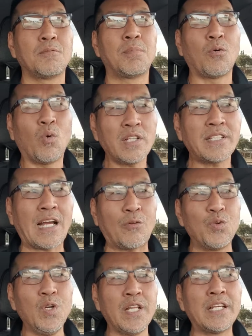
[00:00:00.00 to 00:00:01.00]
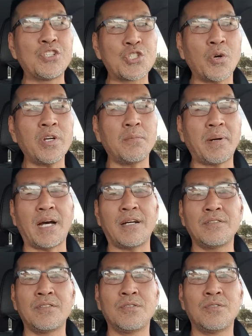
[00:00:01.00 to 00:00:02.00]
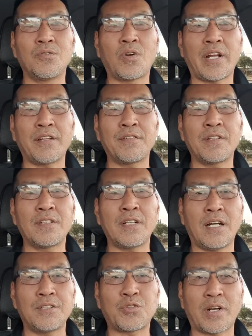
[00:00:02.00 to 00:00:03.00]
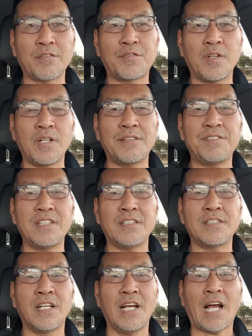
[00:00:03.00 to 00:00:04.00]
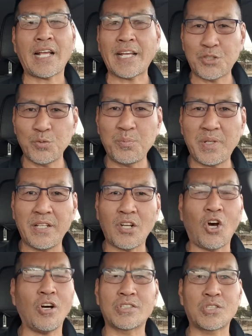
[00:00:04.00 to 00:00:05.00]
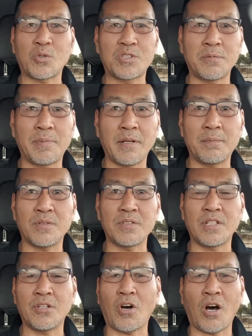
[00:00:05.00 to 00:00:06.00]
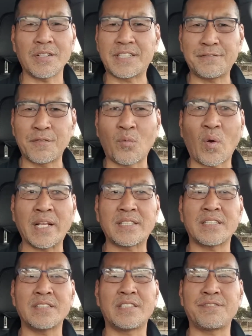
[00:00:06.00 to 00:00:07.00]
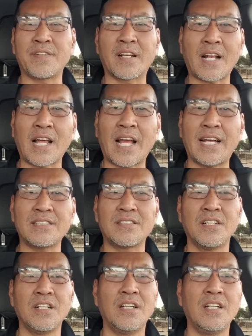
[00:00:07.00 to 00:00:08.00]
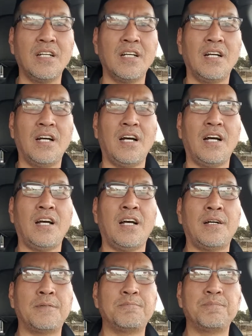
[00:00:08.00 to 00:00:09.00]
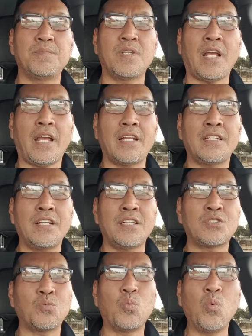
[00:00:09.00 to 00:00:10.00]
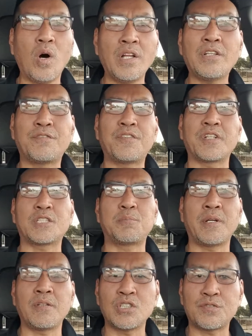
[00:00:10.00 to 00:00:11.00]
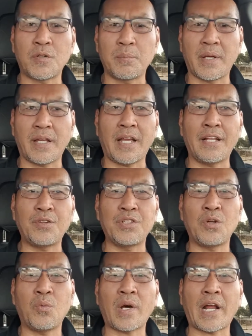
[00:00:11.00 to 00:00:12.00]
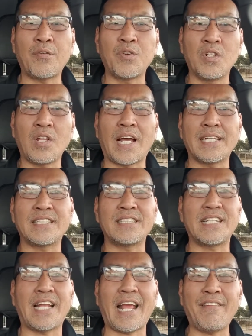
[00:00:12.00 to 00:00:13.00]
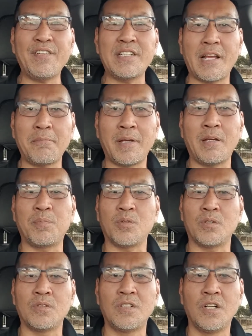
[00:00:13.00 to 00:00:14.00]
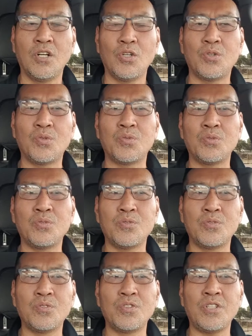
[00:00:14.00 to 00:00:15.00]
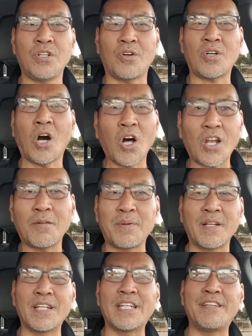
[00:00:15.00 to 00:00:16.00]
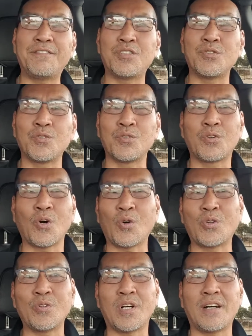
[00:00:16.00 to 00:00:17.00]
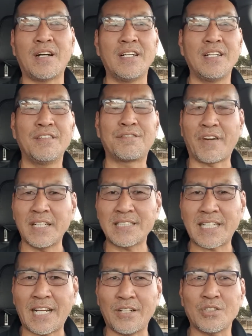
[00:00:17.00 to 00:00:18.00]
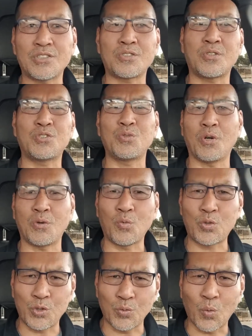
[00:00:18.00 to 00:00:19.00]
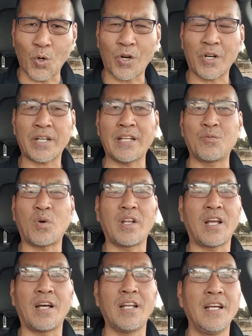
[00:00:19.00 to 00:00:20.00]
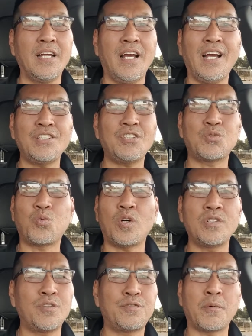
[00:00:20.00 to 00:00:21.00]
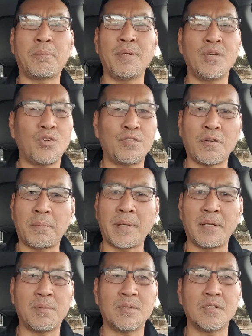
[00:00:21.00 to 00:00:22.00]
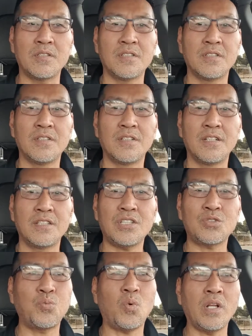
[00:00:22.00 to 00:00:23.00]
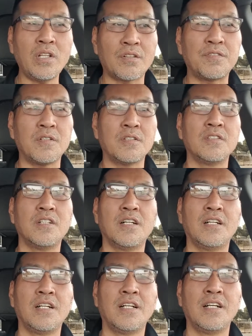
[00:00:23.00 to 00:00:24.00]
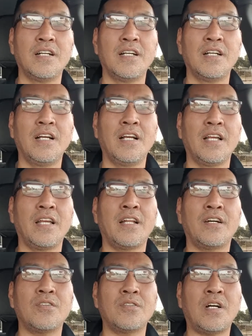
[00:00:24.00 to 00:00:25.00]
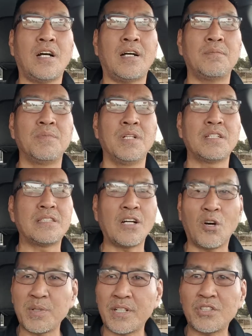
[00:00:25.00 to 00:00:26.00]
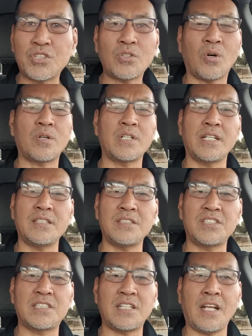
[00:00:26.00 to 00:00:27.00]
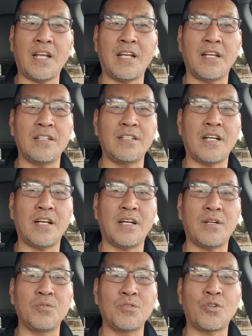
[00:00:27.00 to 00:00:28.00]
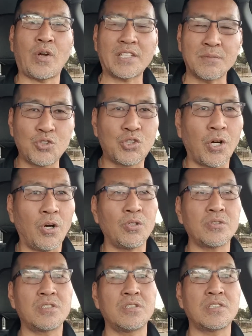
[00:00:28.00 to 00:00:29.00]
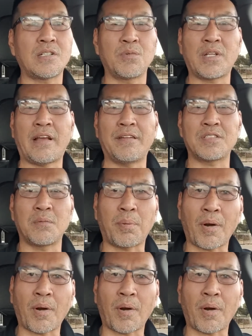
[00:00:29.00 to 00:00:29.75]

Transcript: but one thing I really enjoy about riding, uh, driving for Lyft is I get to meet all sorts of people, you know, all different races, different class. Um, and it's a wonderful experience for me. And you know what I realize is that everyday people who, you know, call up on Lyft to go to a friend's house or to a, to work and whatnot, are just wonderful, beautiful people, just wonderful you know, um, they tell me their stories and uh, crack some jokes. Some of them have some